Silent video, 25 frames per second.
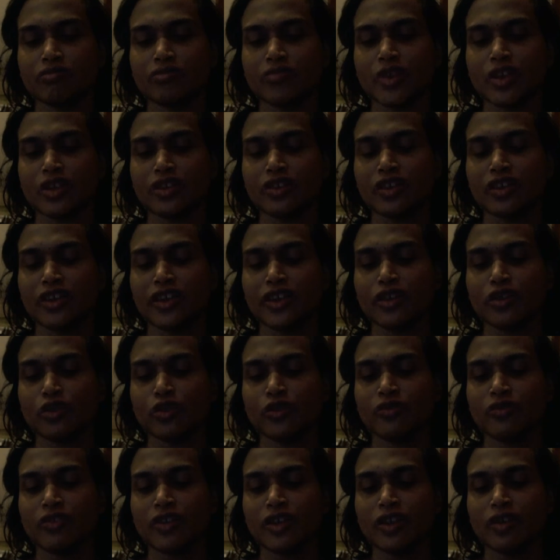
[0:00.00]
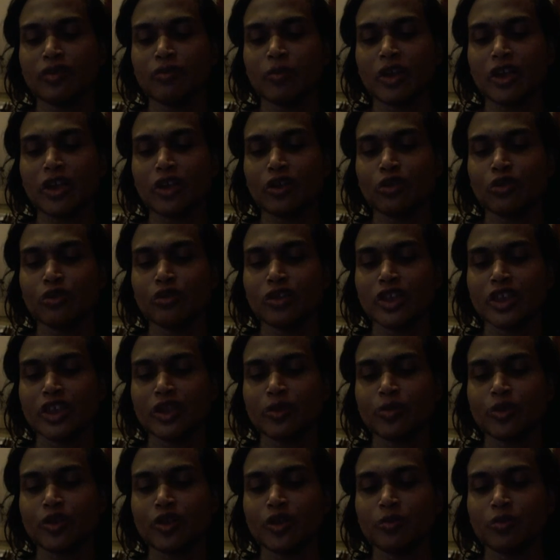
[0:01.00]
until I know whether my loan has
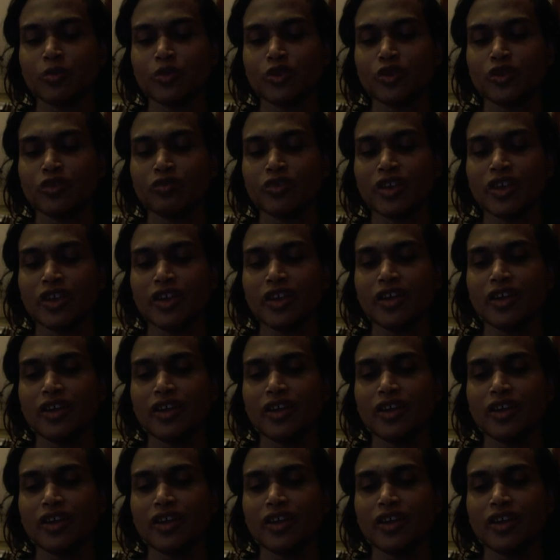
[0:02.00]
been approved?